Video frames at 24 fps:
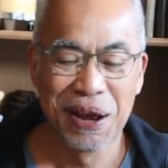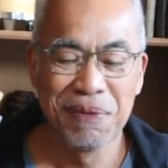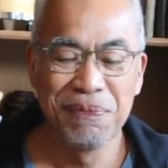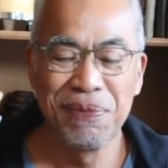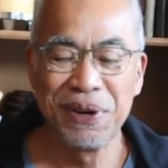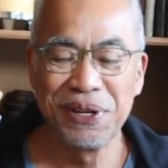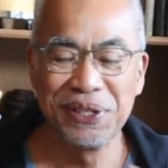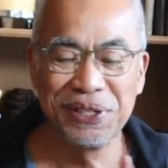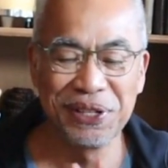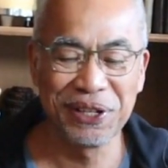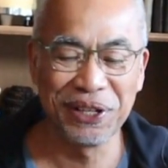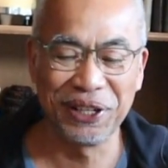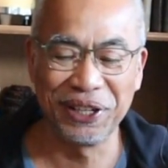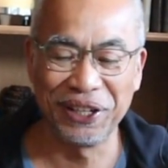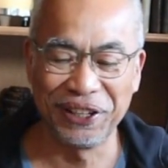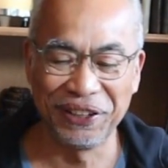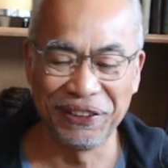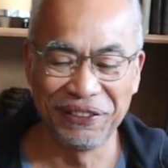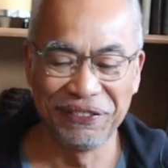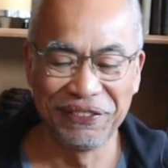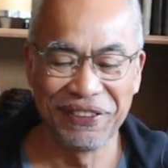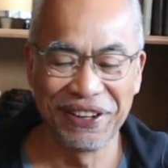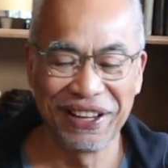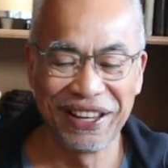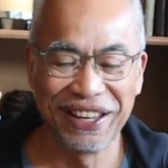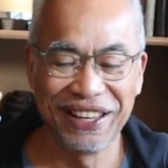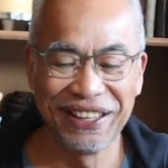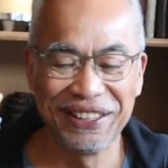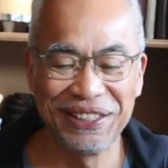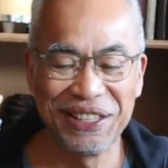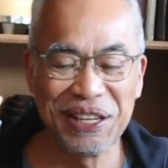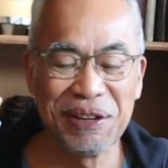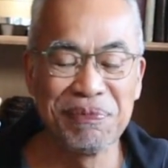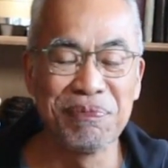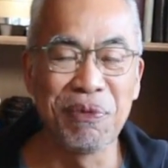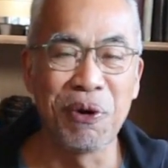preserves
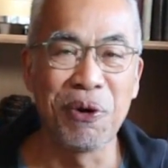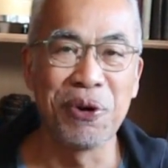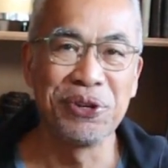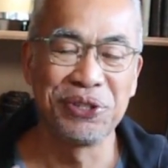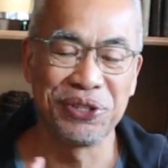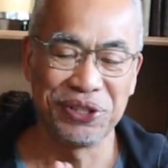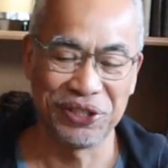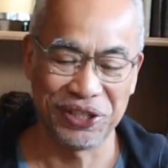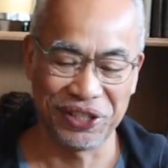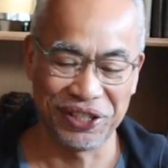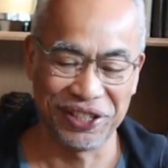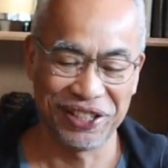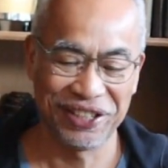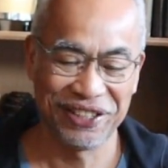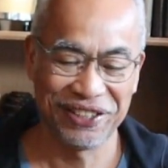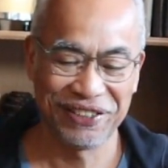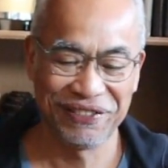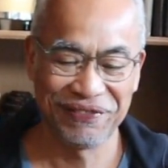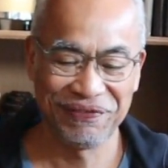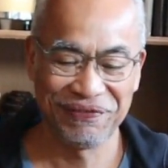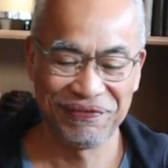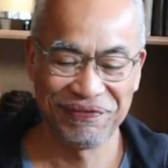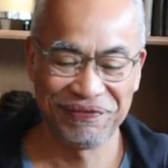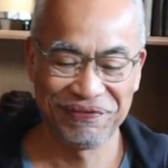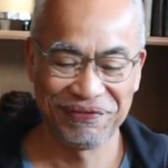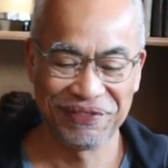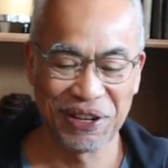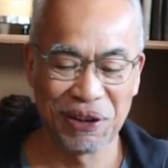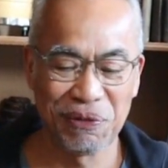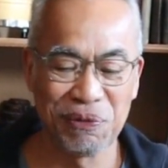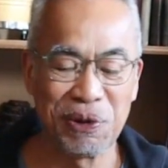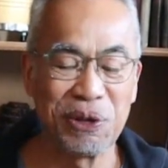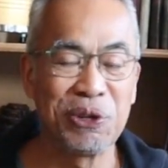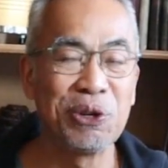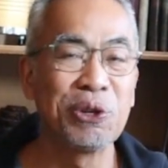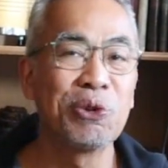the moisture.
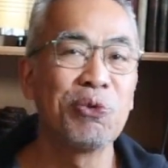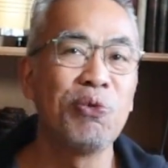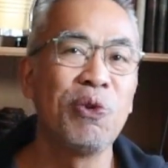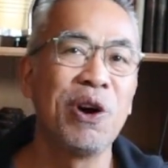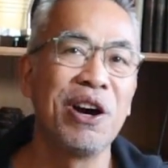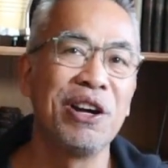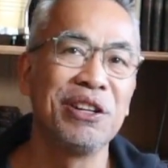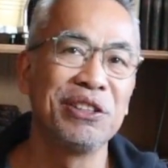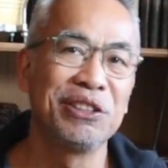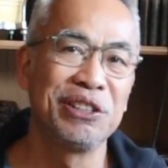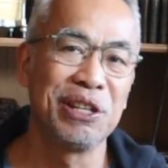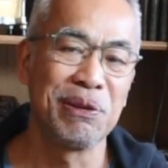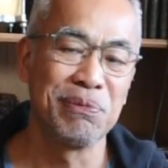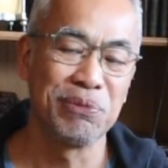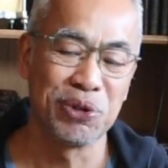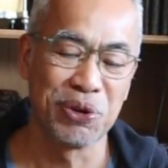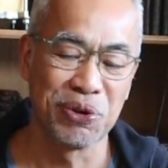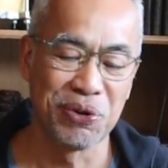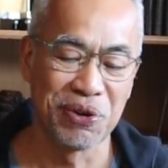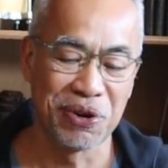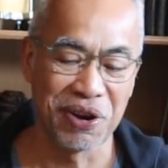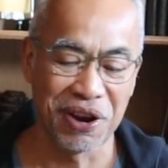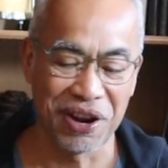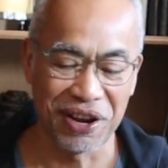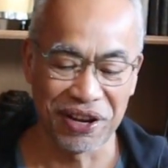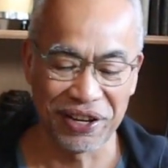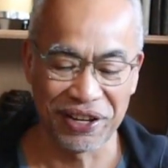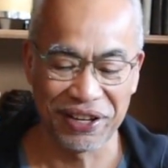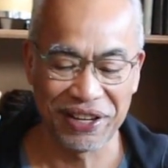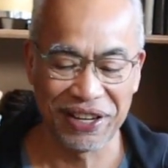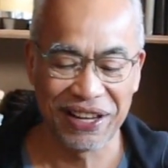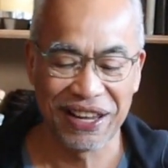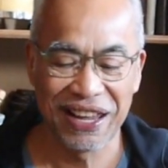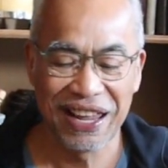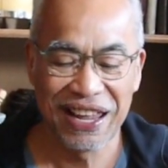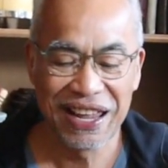We don't want them to
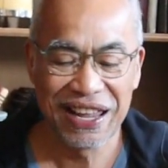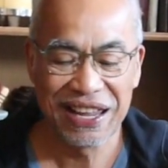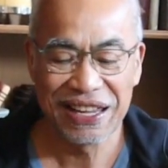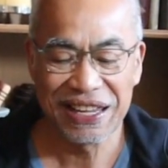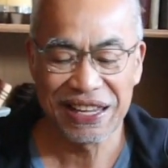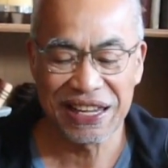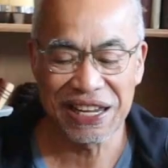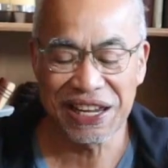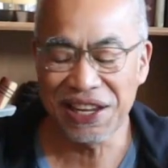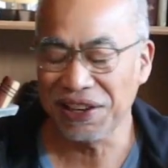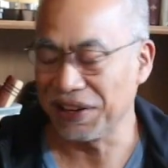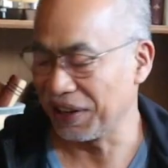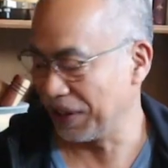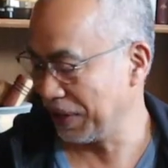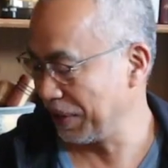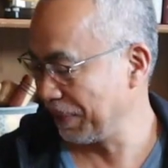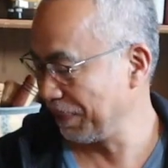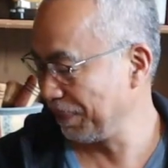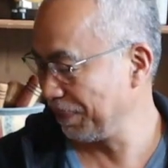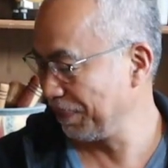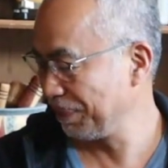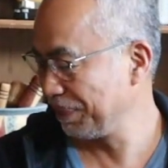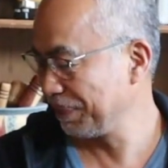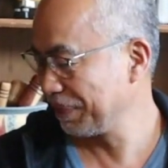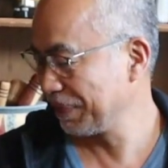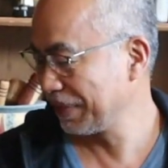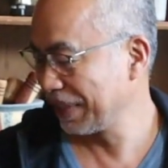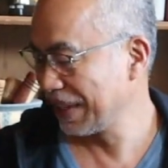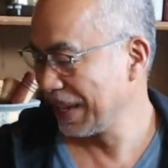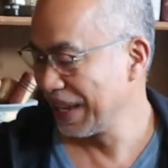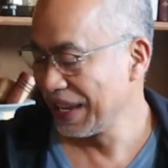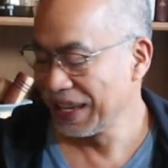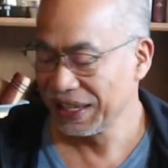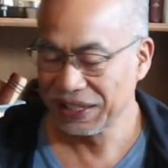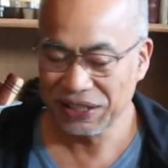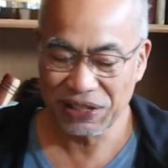dry either.
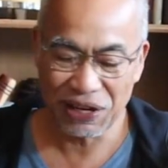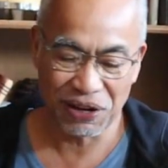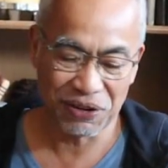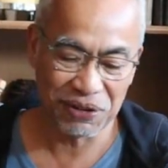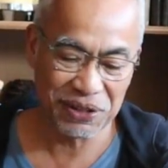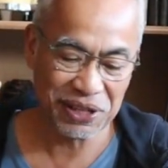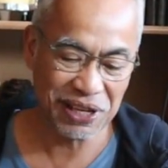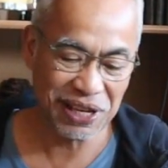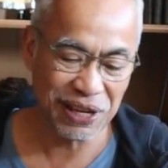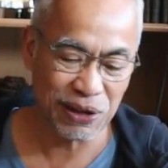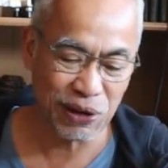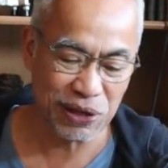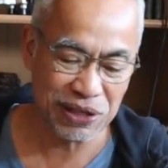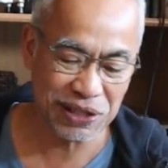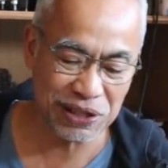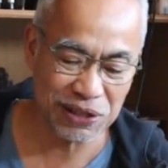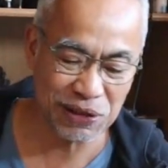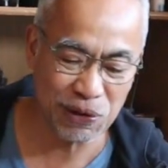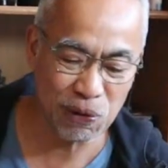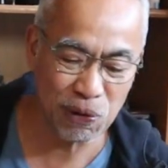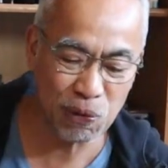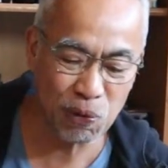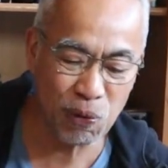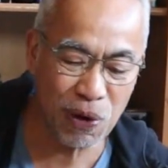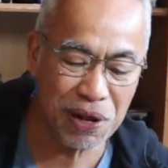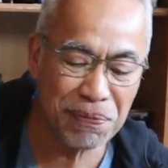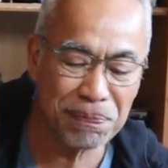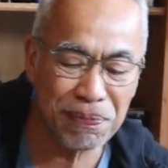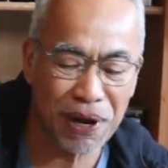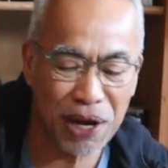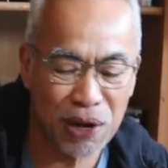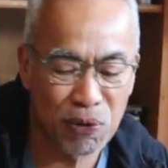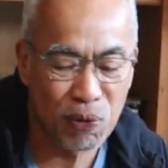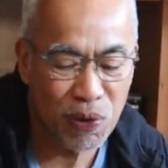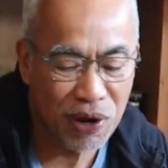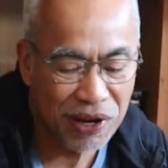So one
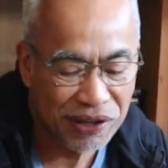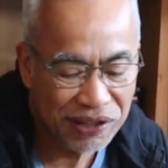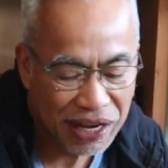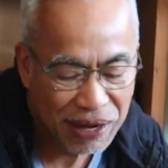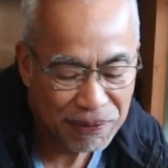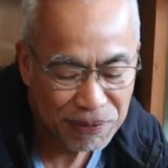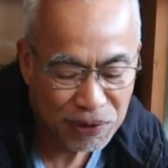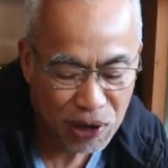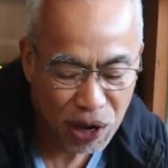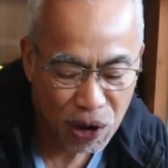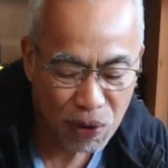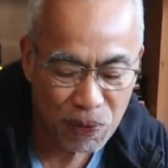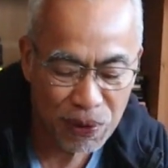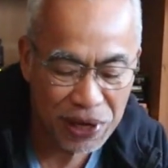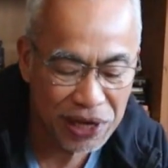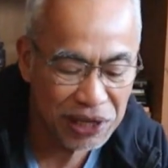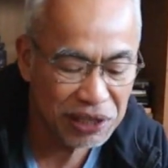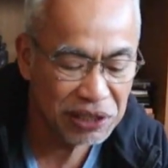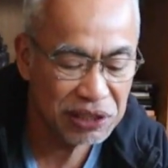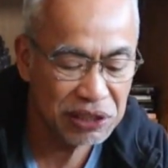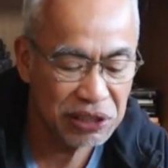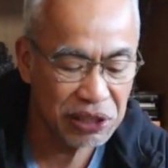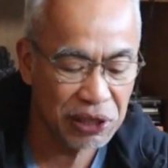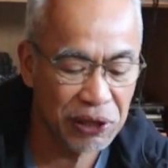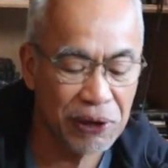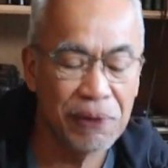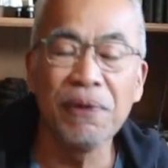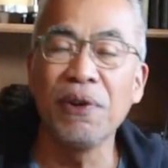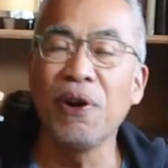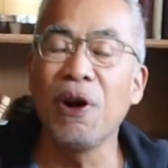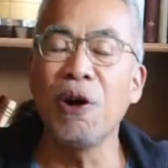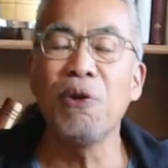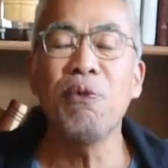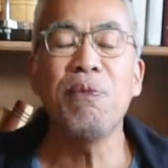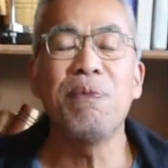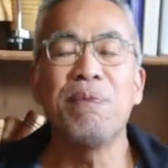by one, I'm going to...
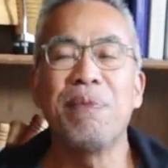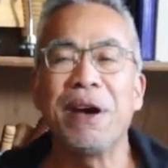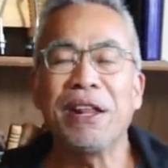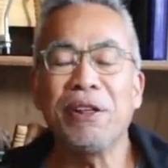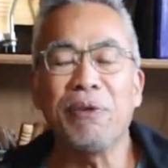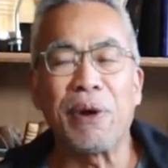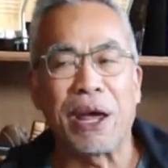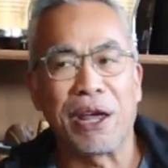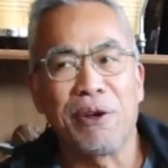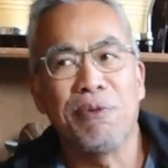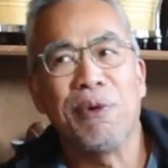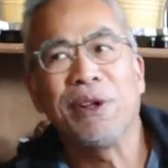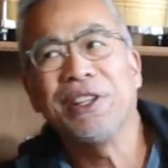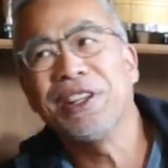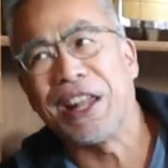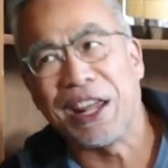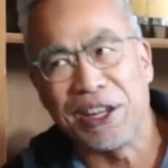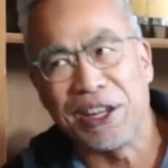Oh, by the way, what did